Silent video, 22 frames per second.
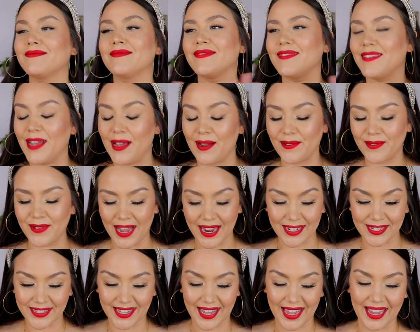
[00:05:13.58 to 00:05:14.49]
no, I
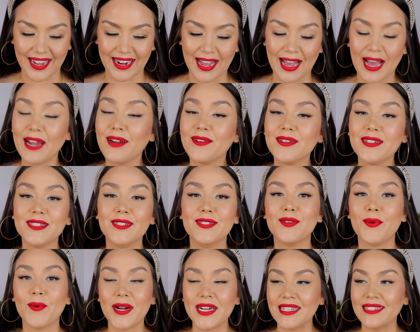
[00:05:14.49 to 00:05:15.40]
just can't.
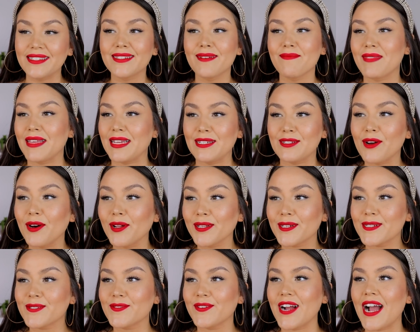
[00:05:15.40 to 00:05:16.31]
120 something
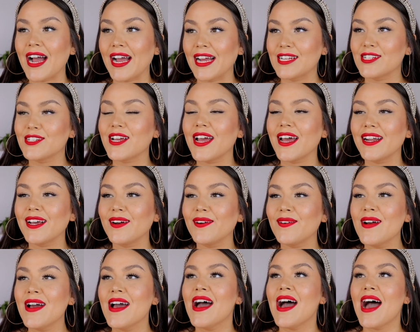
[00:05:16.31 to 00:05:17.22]
dollars for
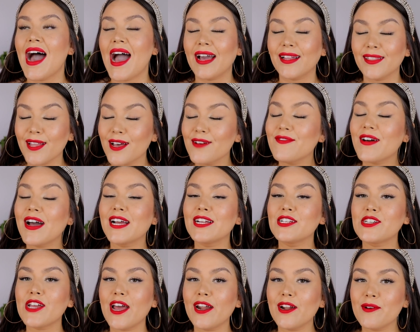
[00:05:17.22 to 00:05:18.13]
eyeshadow. I love
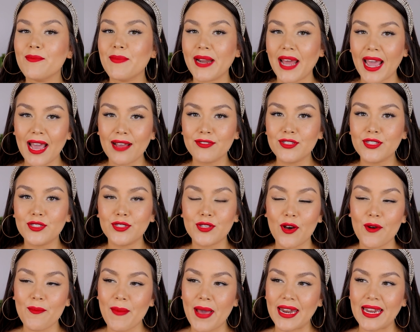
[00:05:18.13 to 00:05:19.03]
eyeshadow, but I have
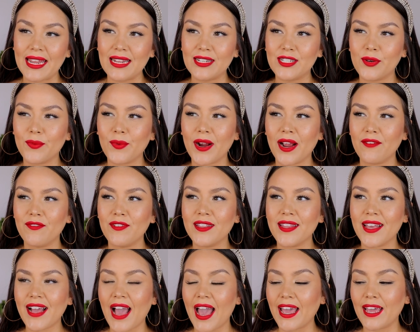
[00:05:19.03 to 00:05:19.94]
so many to where I feel
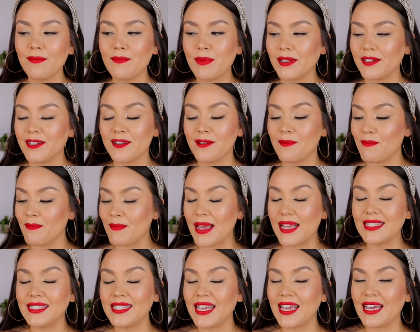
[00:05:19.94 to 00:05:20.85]
like I could build an
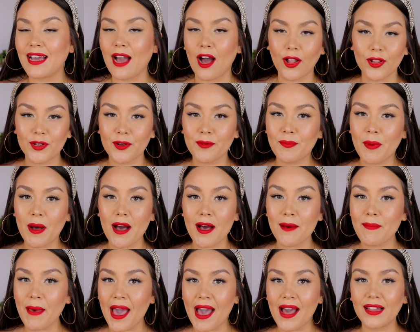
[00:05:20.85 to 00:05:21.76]
amazing
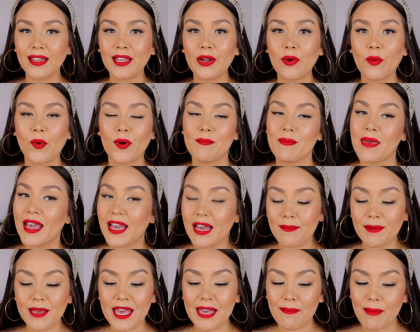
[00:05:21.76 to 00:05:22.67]
ColourPop palette or
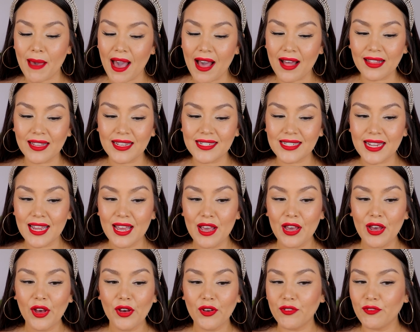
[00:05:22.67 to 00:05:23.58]
Makeup Geek palette
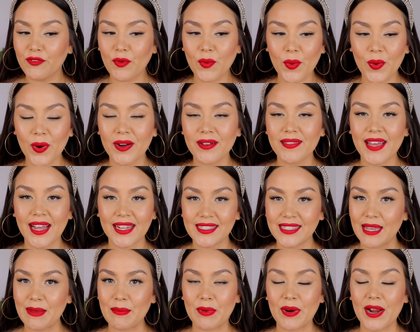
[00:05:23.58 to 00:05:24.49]
for that
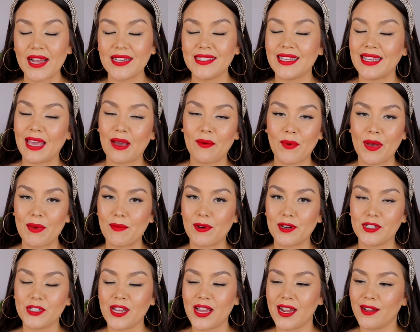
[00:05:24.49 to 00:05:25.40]
same price and get way more
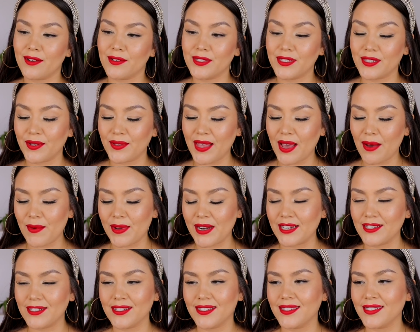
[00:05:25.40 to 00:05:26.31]
shadow. So that one
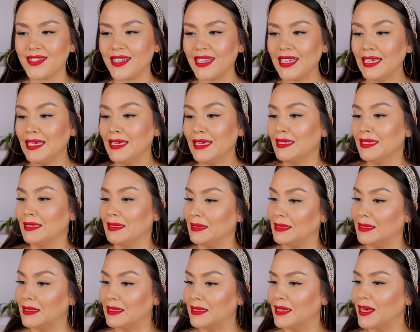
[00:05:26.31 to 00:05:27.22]
I just, ugh.
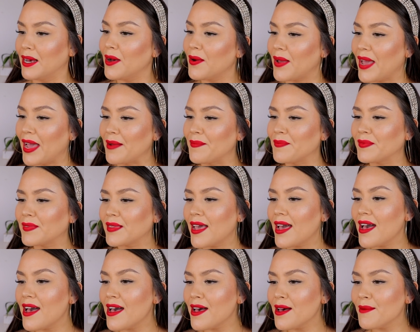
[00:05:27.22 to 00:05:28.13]
okay.
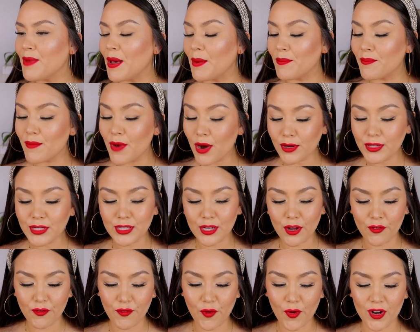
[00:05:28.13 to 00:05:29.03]
Um, most
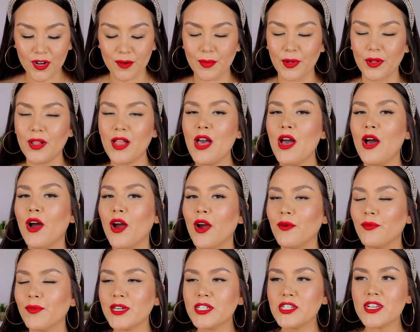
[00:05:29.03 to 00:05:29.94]
affordable.
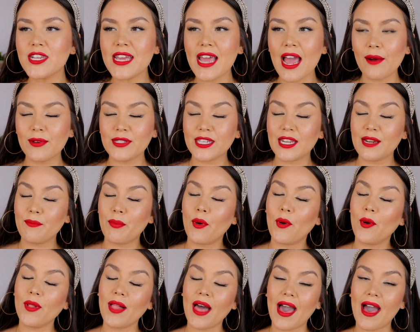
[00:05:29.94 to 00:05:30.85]
Originally, I was gonna
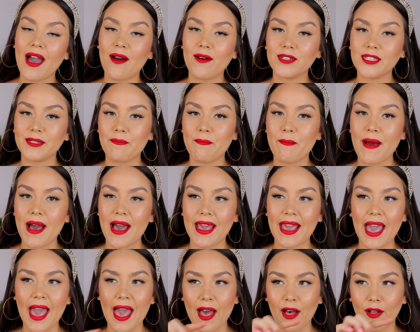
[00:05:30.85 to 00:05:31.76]
pull out my
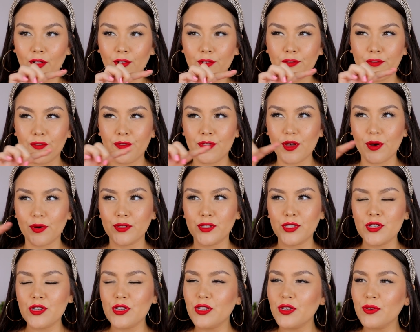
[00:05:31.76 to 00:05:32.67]
e.l.f., those
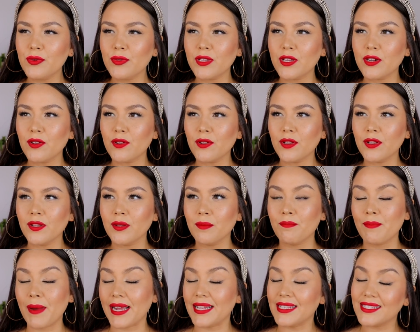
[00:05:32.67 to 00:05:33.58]
new little
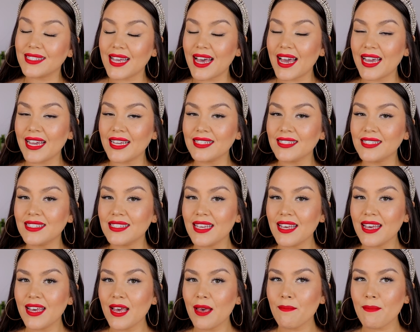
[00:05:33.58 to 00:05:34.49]
bite size
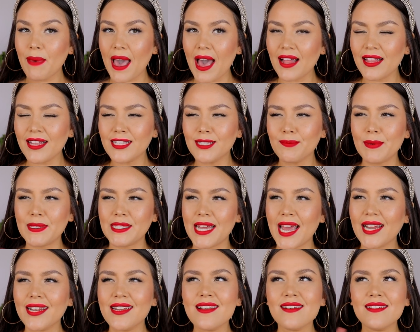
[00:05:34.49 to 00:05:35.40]
palettes, but
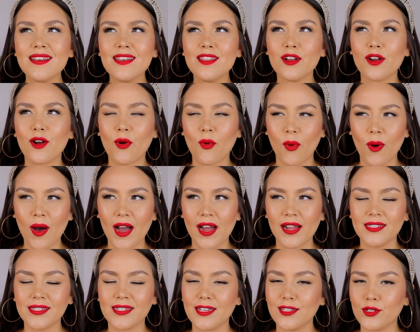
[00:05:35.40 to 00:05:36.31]
technically they're
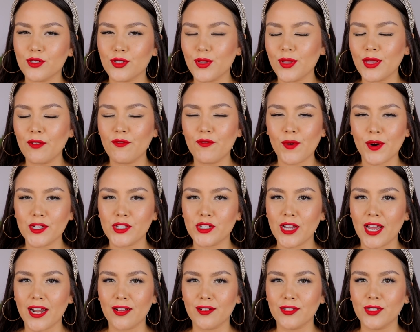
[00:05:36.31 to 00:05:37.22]
quads because there's only four
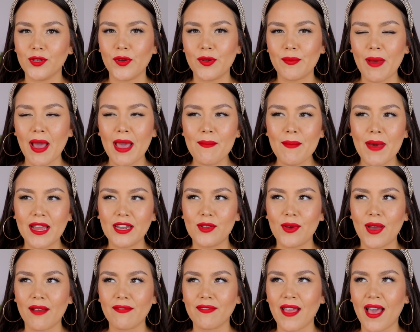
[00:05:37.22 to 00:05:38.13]
shadows. So in my mind, you
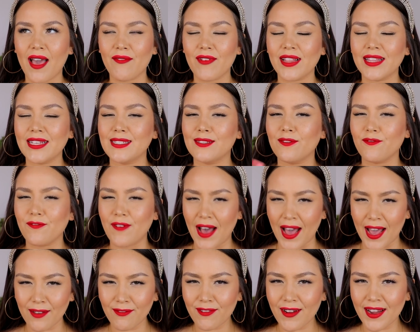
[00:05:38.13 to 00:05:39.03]
have to have at least
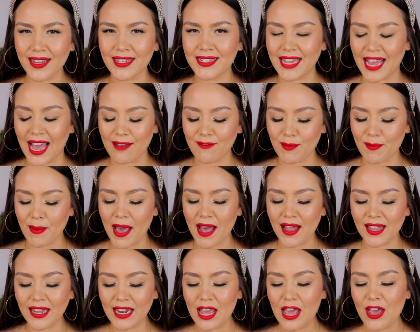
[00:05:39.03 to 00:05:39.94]
five, right, to have a
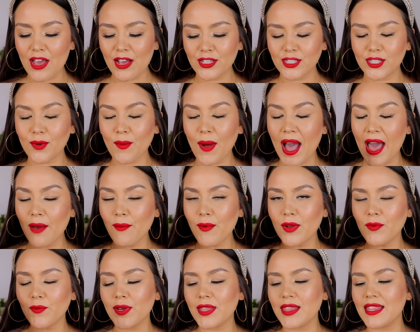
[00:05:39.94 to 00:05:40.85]
palette. So I
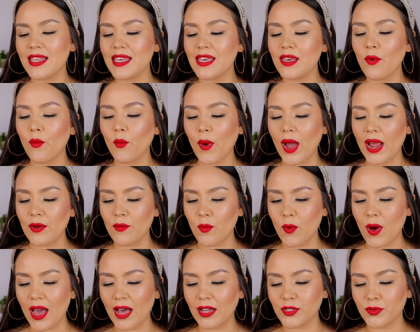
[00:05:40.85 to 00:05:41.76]
went with the Wet n
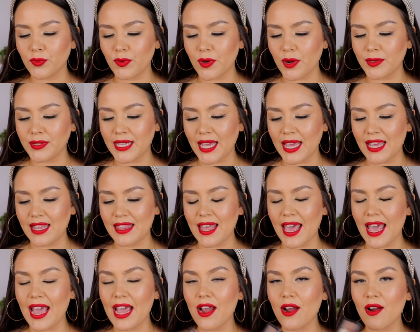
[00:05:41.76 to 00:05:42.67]
Wild Rosé in
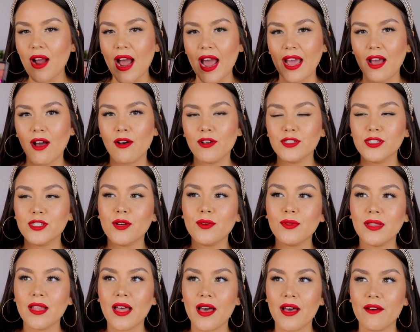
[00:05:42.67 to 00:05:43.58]
the Air. I also
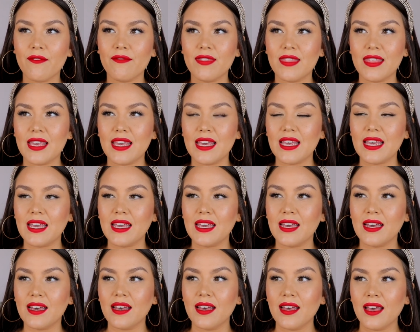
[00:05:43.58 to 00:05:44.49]
love
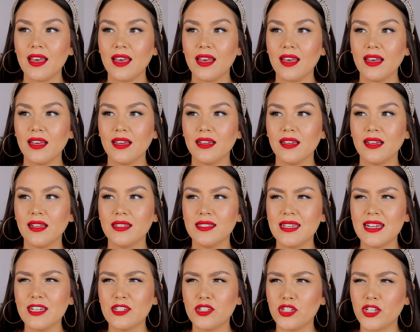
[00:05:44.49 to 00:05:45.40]
the isn't
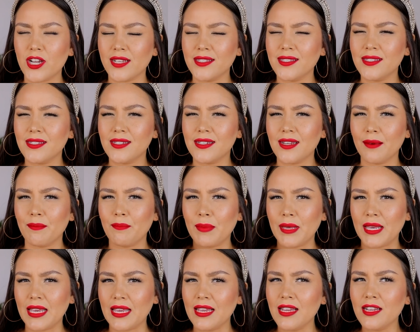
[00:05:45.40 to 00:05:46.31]
it just a
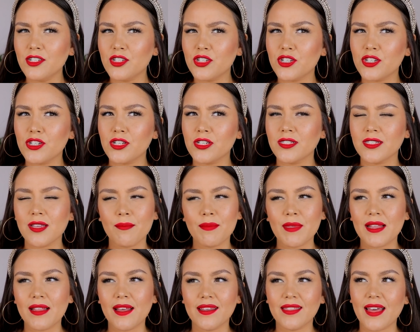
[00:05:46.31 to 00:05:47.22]
peach?
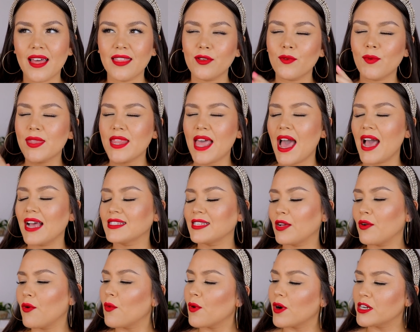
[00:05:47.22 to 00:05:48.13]
Something like that. The one that has
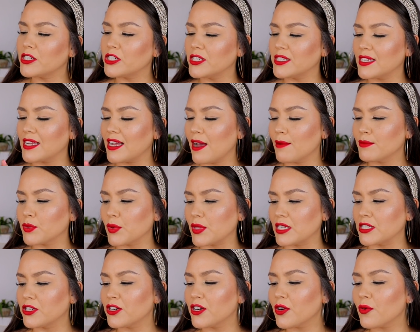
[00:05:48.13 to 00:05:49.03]
like oranges and comes with a
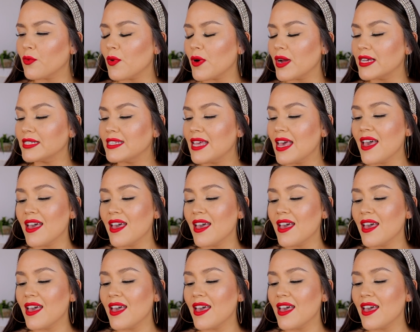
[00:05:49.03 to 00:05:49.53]
turquoise.